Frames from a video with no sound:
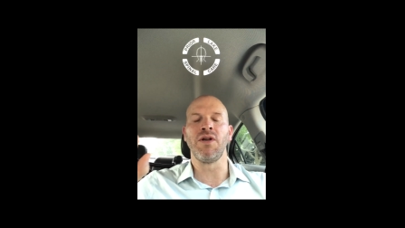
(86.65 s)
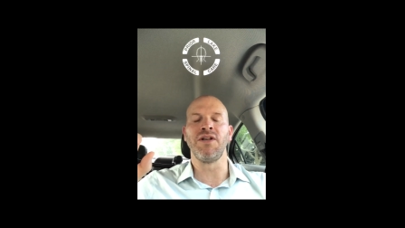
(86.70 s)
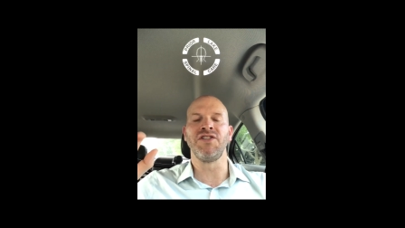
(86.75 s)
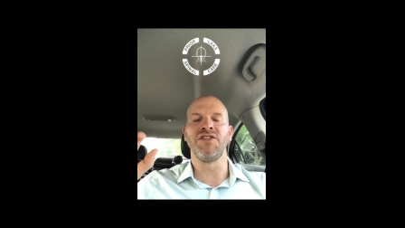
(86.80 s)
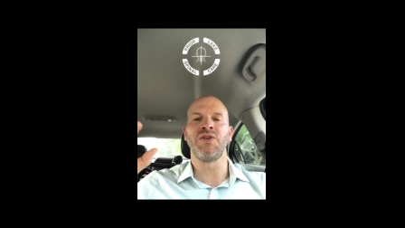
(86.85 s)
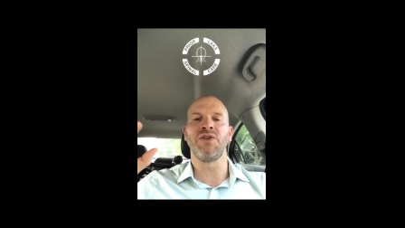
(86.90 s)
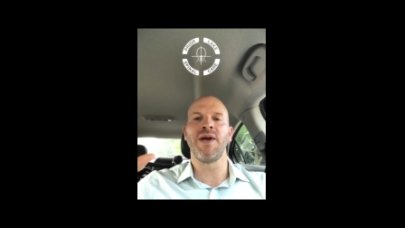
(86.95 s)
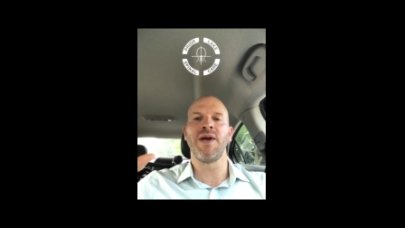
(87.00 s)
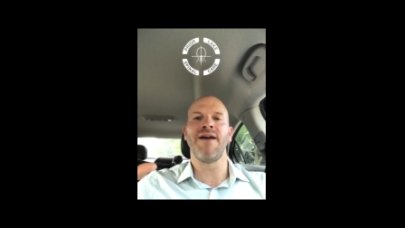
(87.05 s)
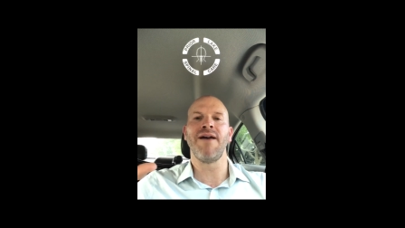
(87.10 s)
And
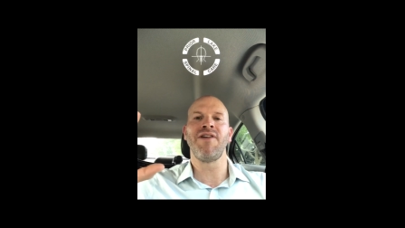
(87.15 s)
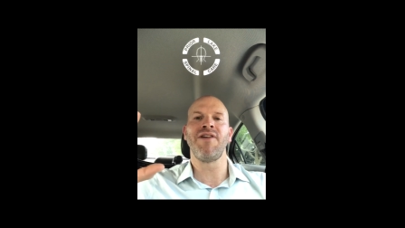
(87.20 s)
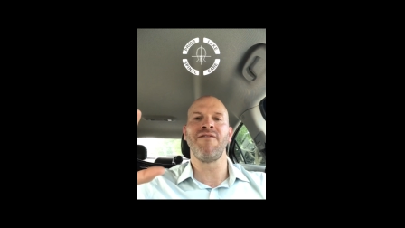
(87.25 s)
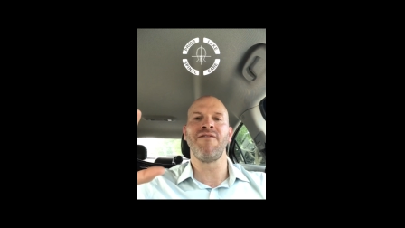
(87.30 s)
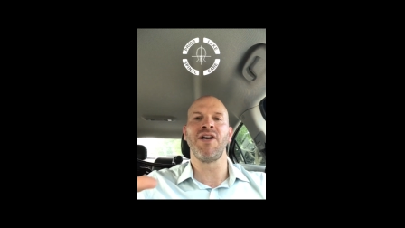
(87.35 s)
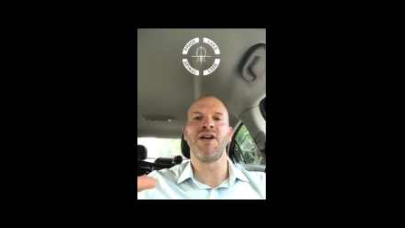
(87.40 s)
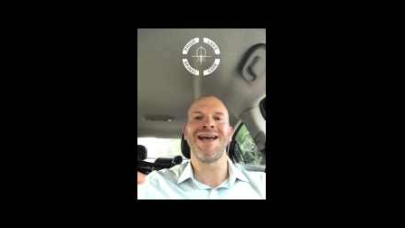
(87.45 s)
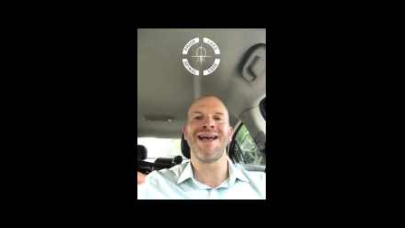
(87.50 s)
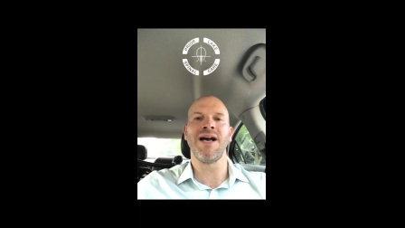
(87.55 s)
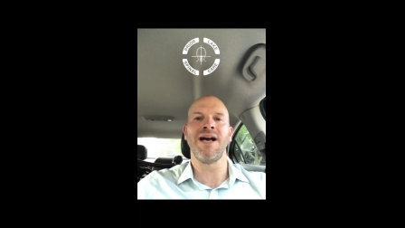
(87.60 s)
so we have to have
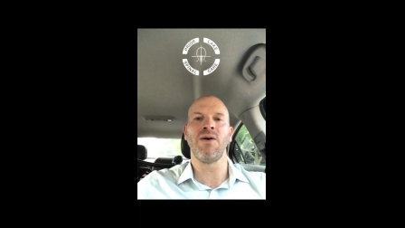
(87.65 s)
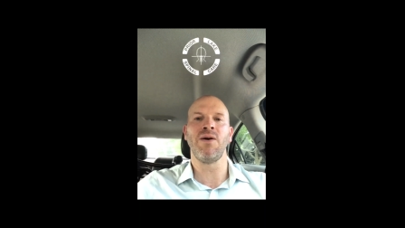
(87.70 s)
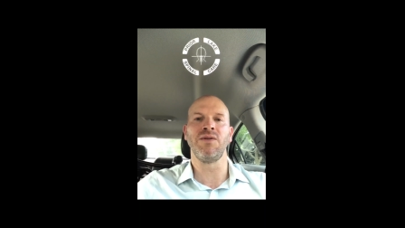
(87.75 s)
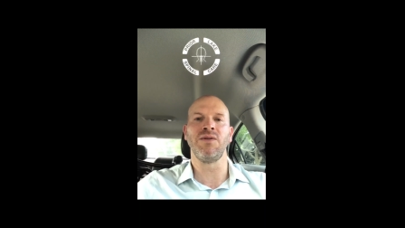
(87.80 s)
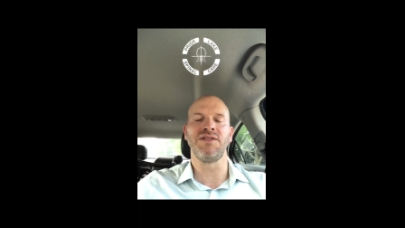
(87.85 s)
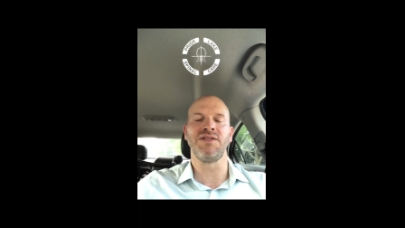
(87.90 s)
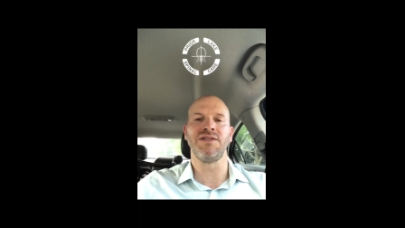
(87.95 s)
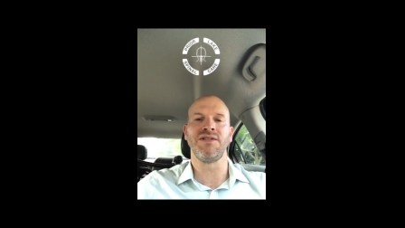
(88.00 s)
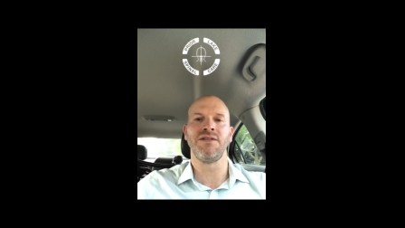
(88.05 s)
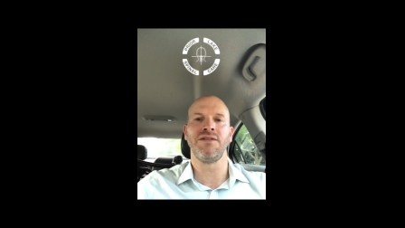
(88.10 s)
a
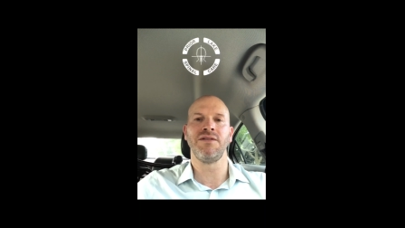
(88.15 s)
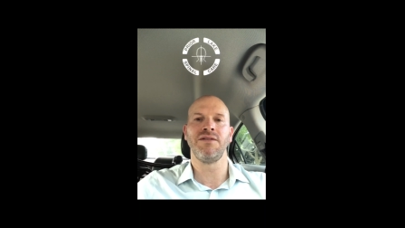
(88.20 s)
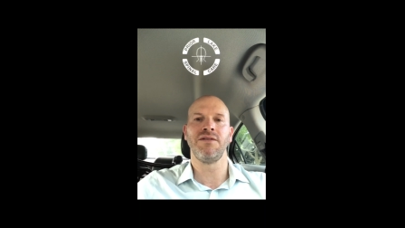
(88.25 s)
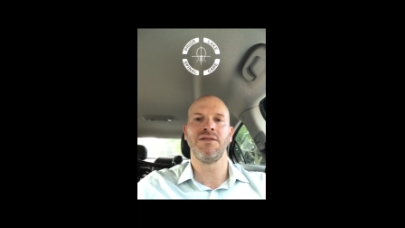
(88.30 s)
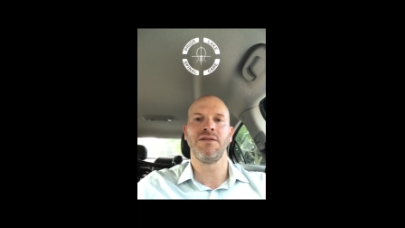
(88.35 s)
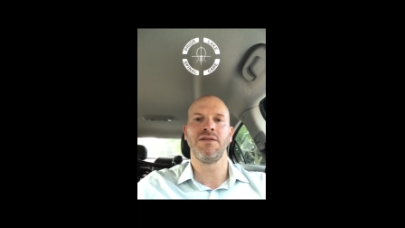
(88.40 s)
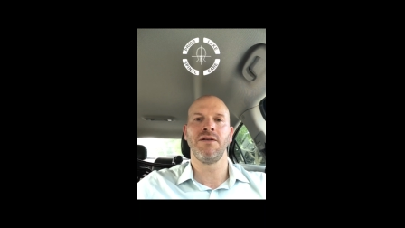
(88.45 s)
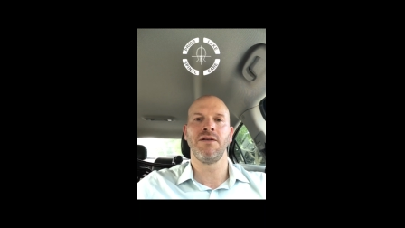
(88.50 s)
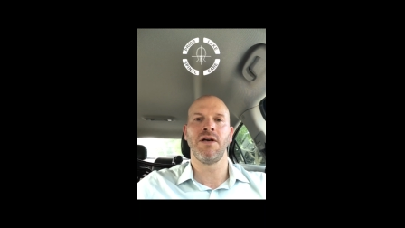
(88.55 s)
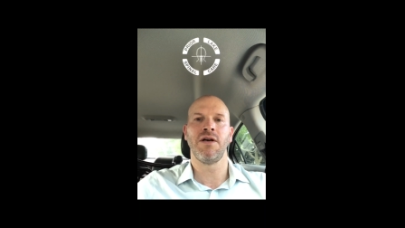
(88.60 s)
count
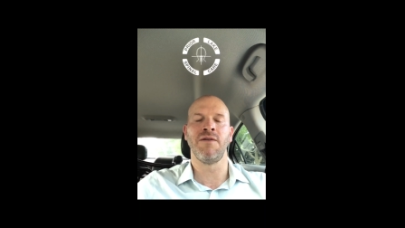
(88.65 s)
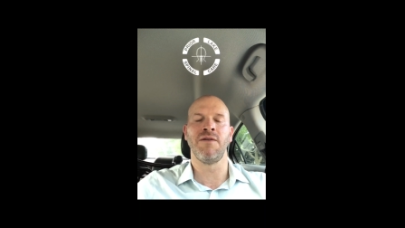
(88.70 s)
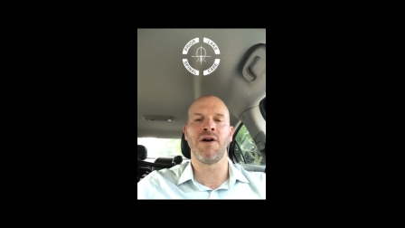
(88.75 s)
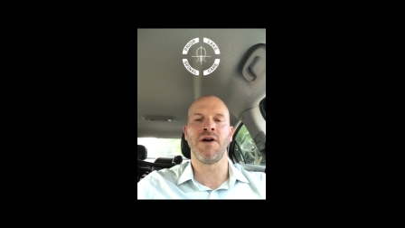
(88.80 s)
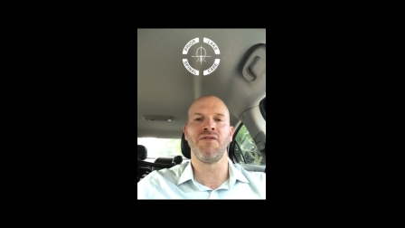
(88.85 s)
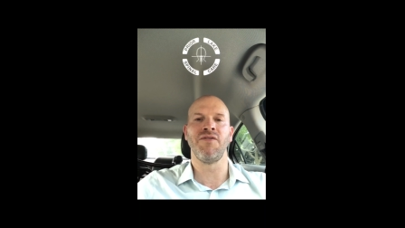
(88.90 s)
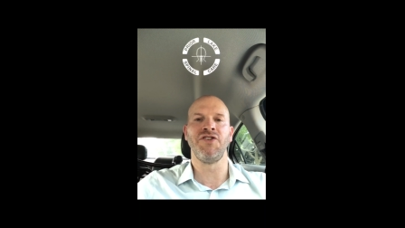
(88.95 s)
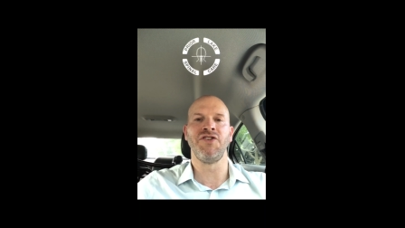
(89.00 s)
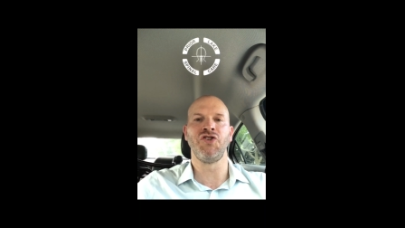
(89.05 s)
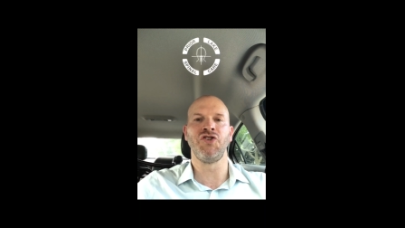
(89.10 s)
of
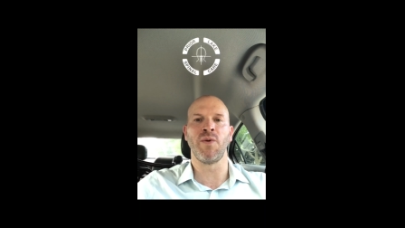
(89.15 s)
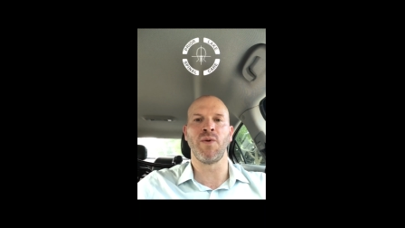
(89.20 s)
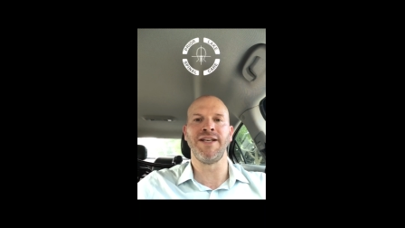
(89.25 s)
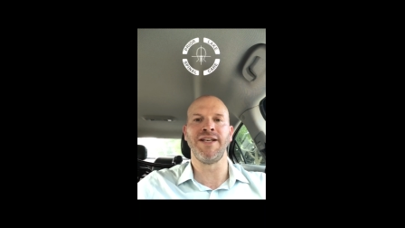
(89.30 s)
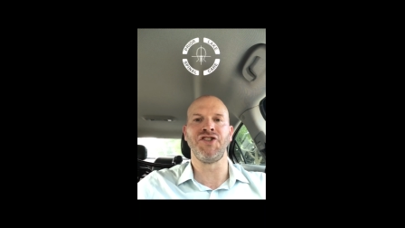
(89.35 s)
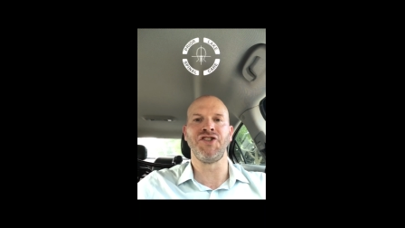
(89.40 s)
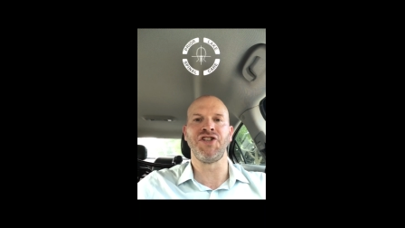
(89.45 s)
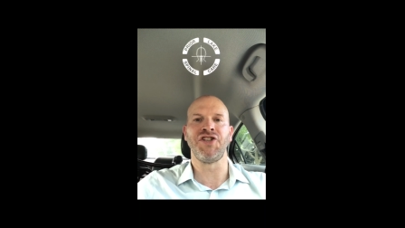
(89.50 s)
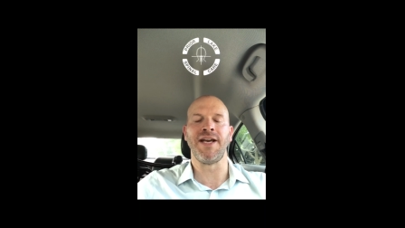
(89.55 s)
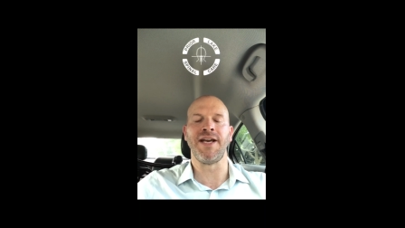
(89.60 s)
all the joint
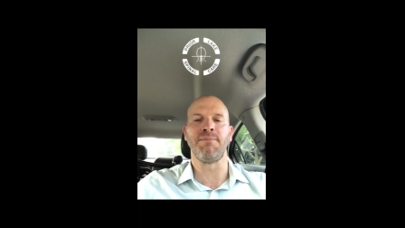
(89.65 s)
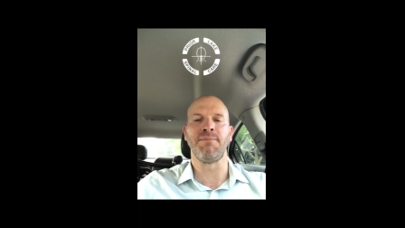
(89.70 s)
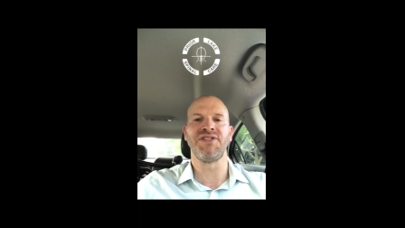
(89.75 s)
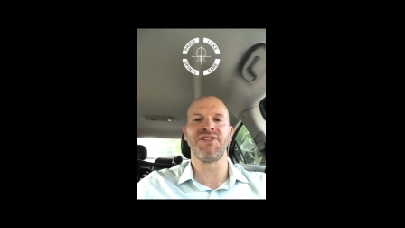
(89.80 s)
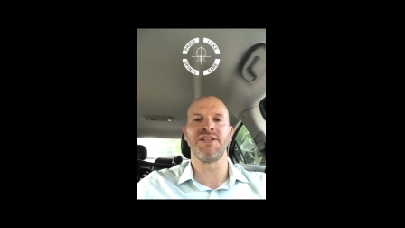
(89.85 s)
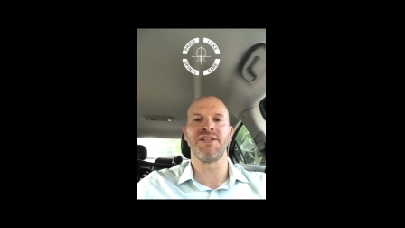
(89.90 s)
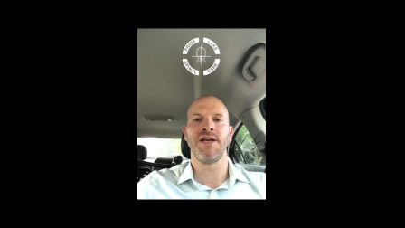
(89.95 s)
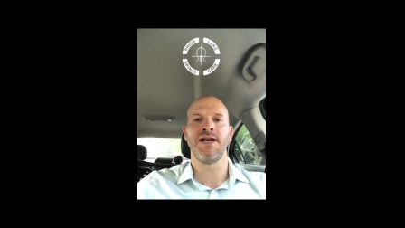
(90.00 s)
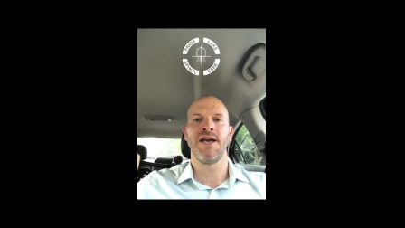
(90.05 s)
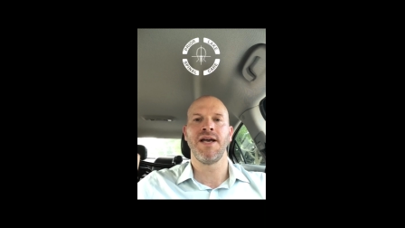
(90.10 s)

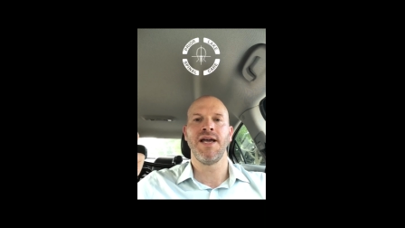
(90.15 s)
shapes